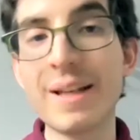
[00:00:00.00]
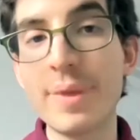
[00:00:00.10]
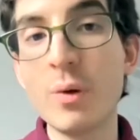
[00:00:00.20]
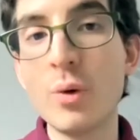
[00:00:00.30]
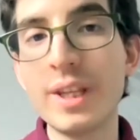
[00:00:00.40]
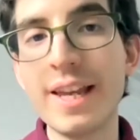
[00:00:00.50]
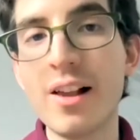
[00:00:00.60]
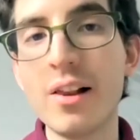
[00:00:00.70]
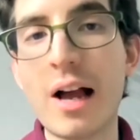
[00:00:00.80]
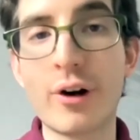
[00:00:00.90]
something we
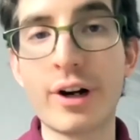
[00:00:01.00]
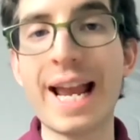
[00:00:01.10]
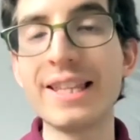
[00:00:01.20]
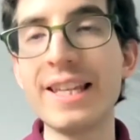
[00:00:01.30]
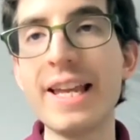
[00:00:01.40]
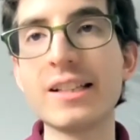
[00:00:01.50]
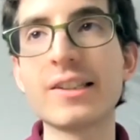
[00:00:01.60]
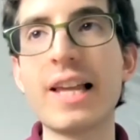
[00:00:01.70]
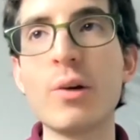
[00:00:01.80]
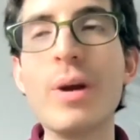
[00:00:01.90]
tell our
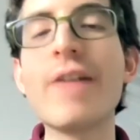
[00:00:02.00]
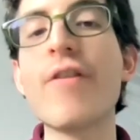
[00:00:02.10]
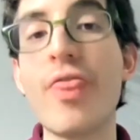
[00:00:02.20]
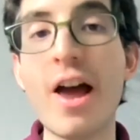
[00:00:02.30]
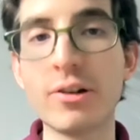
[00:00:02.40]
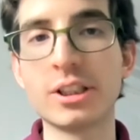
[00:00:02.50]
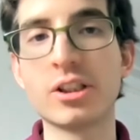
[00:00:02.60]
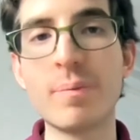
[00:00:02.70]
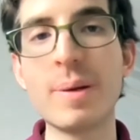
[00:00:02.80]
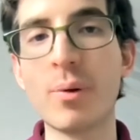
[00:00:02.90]
candidates. Like, we have
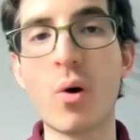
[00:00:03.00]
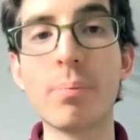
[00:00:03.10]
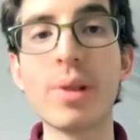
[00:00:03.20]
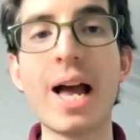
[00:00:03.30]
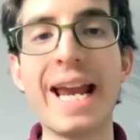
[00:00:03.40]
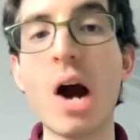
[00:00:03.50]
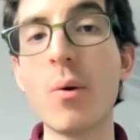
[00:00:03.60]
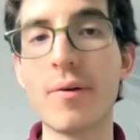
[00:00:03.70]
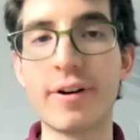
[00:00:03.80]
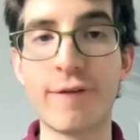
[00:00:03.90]
thousands of people who apply.
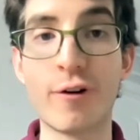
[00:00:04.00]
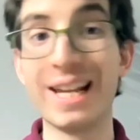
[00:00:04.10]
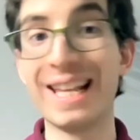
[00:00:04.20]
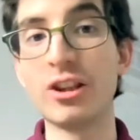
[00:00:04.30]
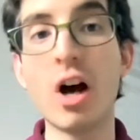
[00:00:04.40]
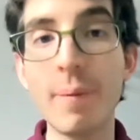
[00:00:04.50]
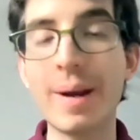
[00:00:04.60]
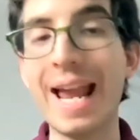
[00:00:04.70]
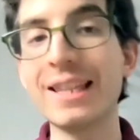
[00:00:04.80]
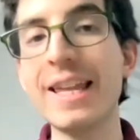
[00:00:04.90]
However, for the
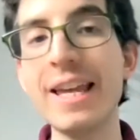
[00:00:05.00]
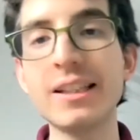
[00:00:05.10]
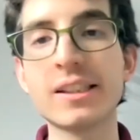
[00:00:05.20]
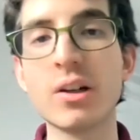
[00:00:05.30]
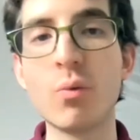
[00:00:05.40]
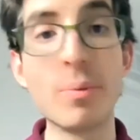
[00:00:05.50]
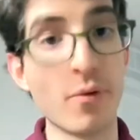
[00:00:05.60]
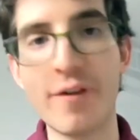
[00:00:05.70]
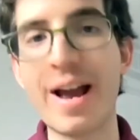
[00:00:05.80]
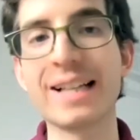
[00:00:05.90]
top candidates, we
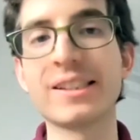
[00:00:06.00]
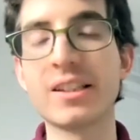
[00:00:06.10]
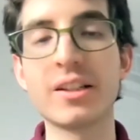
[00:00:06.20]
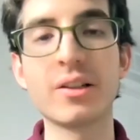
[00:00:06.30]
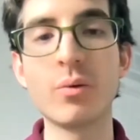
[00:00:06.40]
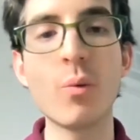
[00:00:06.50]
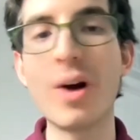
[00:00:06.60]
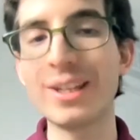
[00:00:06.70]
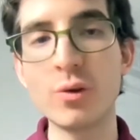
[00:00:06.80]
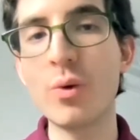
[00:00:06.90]
move fast. We
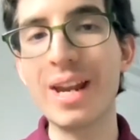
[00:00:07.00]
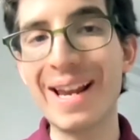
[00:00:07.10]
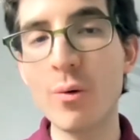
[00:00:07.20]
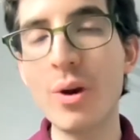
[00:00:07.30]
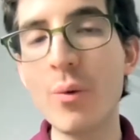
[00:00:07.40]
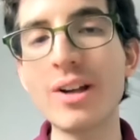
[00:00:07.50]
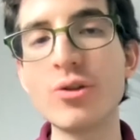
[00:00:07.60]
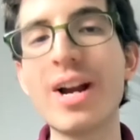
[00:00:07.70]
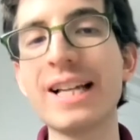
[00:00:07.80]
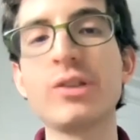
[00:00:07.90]
want
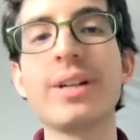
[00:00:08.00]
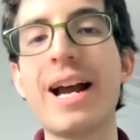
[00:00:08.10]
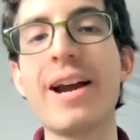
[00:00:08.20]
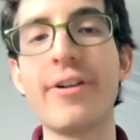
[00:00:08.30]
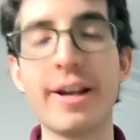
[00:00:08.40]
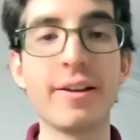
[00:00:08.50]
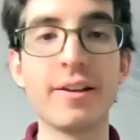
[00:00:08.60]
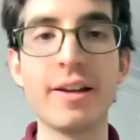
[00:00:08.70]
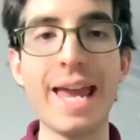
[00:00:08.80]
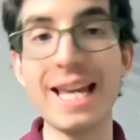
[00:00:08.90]
you guys to get hired
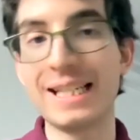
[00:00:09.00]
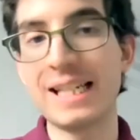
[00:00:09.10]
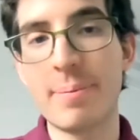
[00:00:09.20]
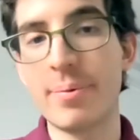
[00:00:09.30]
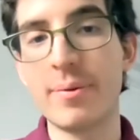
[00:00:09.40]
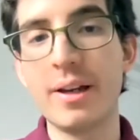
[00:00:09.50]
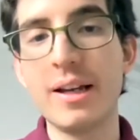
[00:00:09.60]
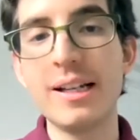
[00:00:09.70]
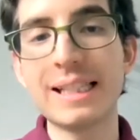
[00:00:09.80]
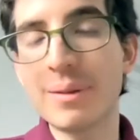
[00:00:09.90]
ASAP.
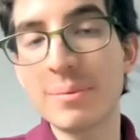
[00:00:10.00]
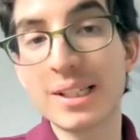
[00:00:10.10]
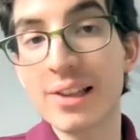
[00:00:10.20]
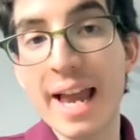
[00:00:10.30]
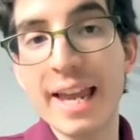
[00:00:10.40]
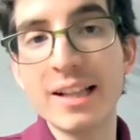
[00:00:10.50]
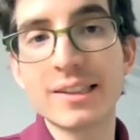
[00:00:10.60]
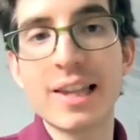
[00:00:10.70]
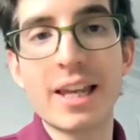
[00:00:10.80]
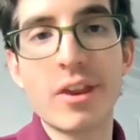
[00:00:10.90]
Sometimes
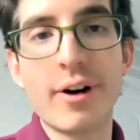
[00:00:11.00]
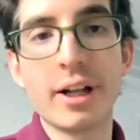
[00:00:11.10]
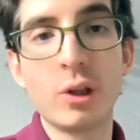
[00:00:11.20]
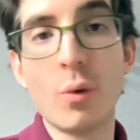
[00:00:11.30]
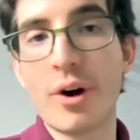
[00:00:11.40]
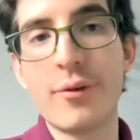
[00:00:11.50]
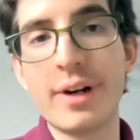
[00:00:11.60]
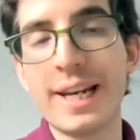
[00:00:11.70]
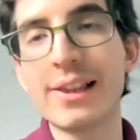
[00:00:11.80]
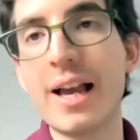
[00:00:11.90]
clients, like, there are 2 or 3